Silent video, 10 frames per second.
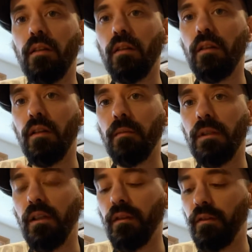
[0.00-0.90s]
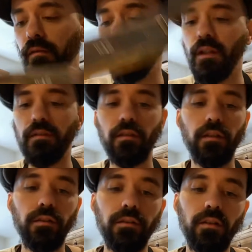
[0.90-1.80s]
I'm cutting some fret
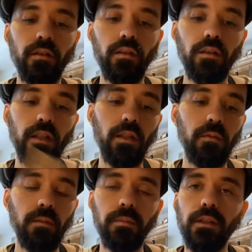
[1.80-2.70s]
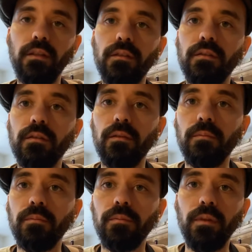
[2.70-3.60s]
slots on a one-piece
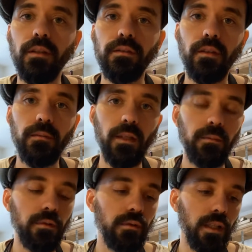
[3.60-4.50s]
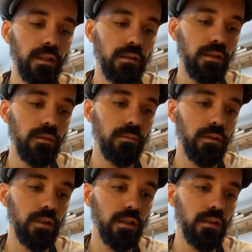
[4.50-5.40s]
bird's eye maple neck that I'm
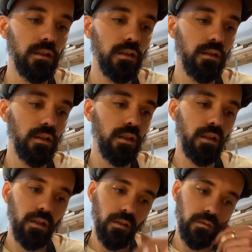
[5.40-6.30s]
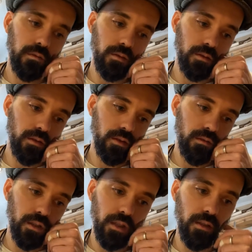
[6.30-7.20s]
building for a
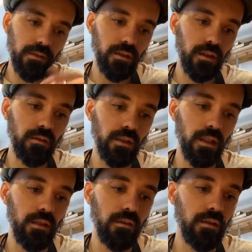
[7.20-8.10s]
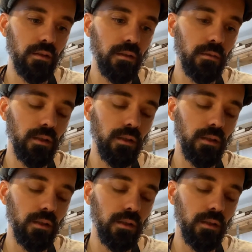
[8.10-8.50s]
very nice guy called Ian, who